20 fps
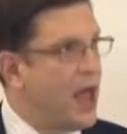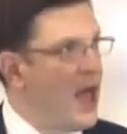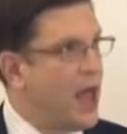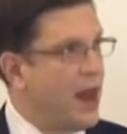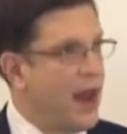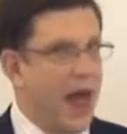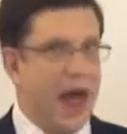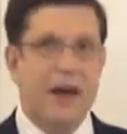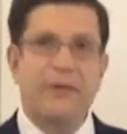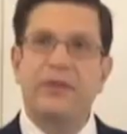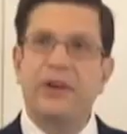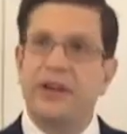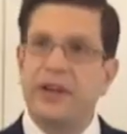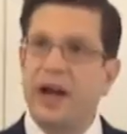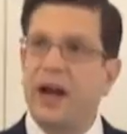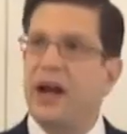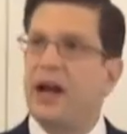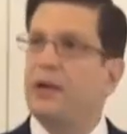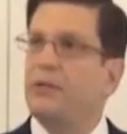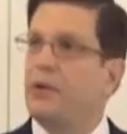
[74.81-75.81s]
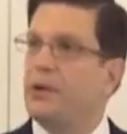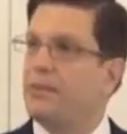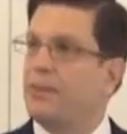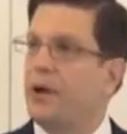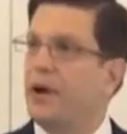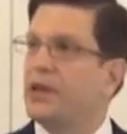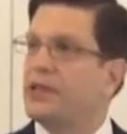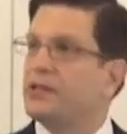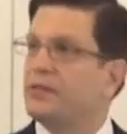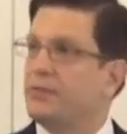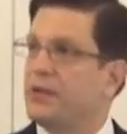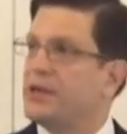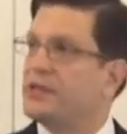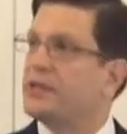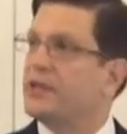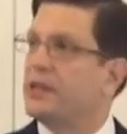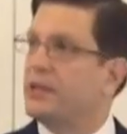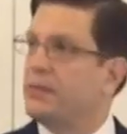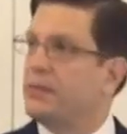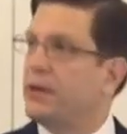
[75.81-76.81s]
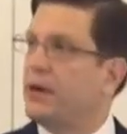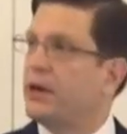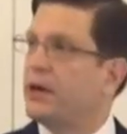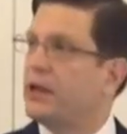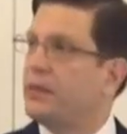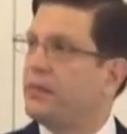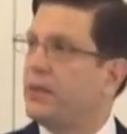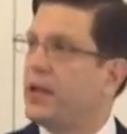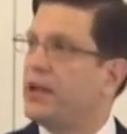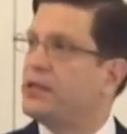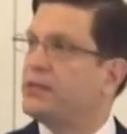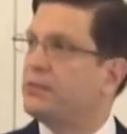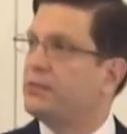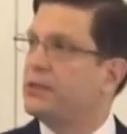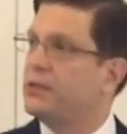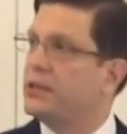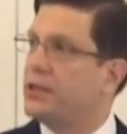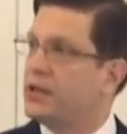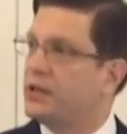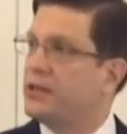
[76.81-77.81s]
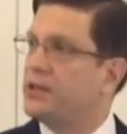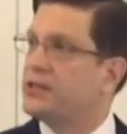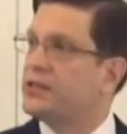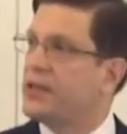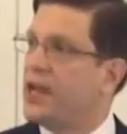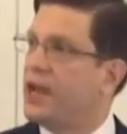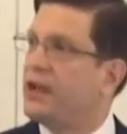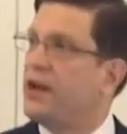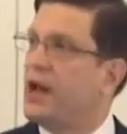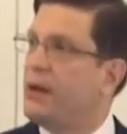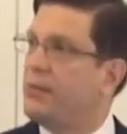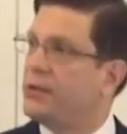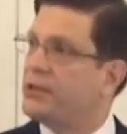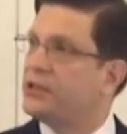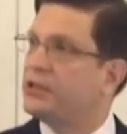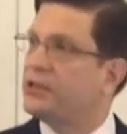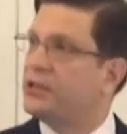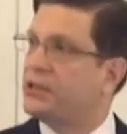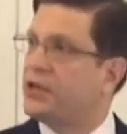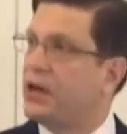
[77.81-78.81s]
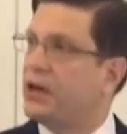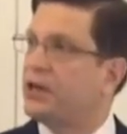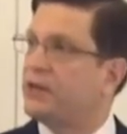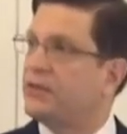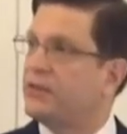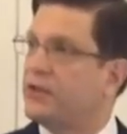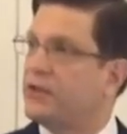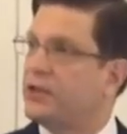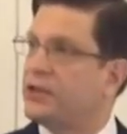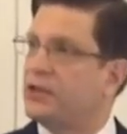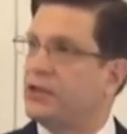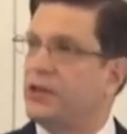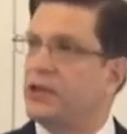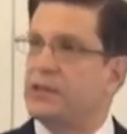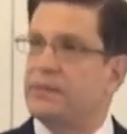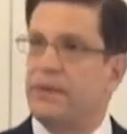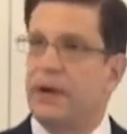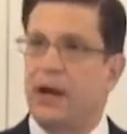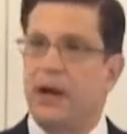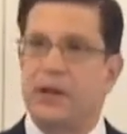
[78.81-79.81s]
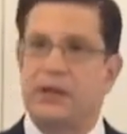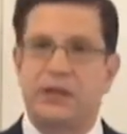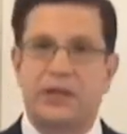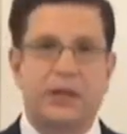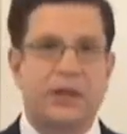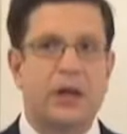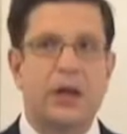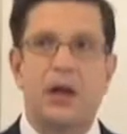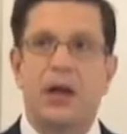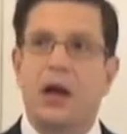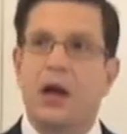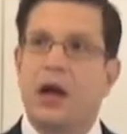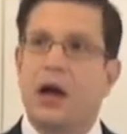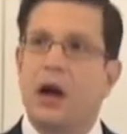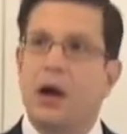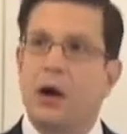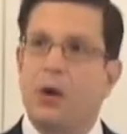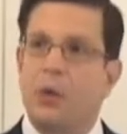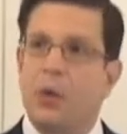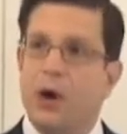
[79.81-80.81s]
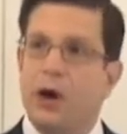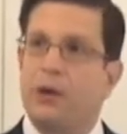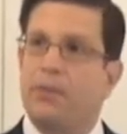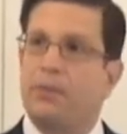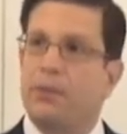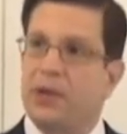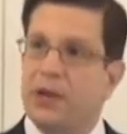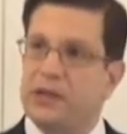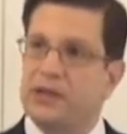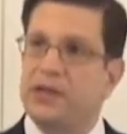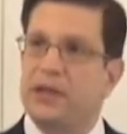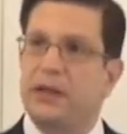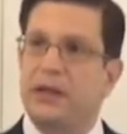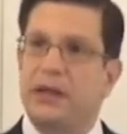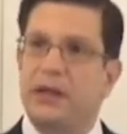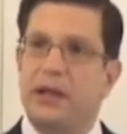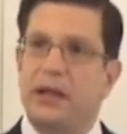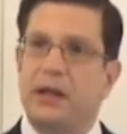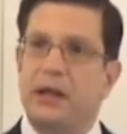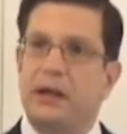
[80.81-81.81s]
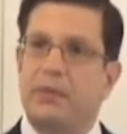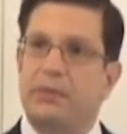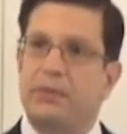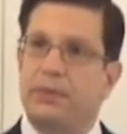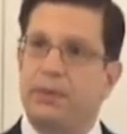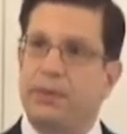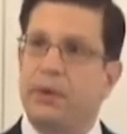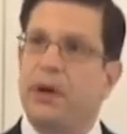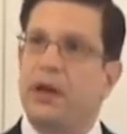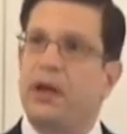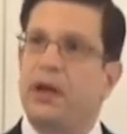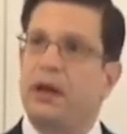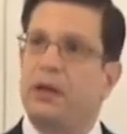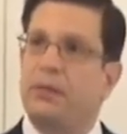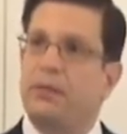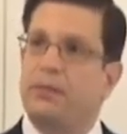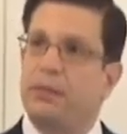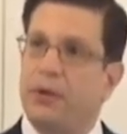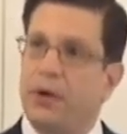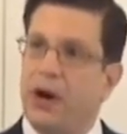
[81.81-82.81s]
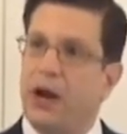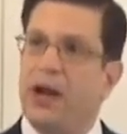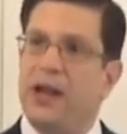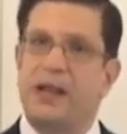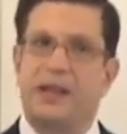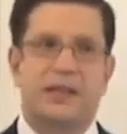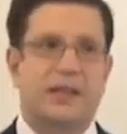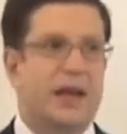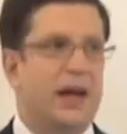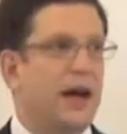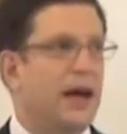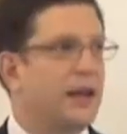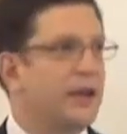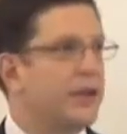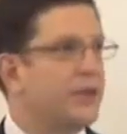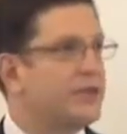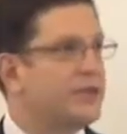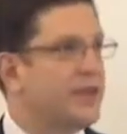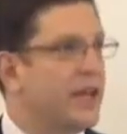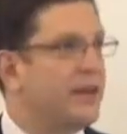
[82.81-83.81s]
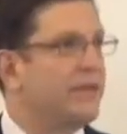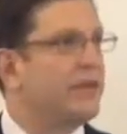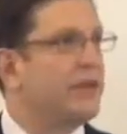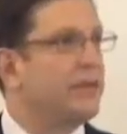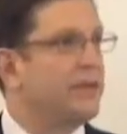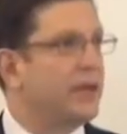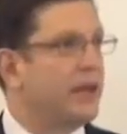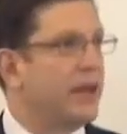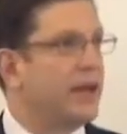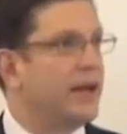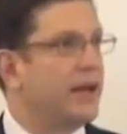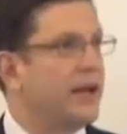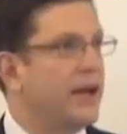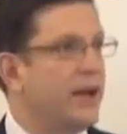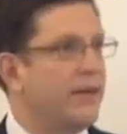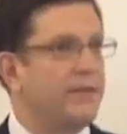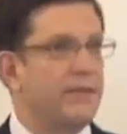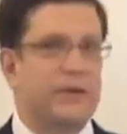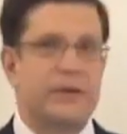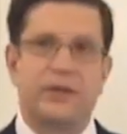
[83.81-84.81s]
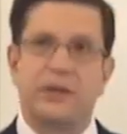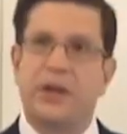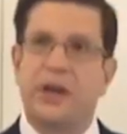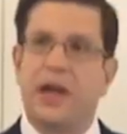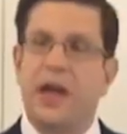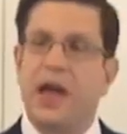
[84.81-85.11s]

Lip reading: And every time we price risk in the marketplace, we decide how much to charge for an insurance policy, we're implicitly putting a price on those safety-related efforts.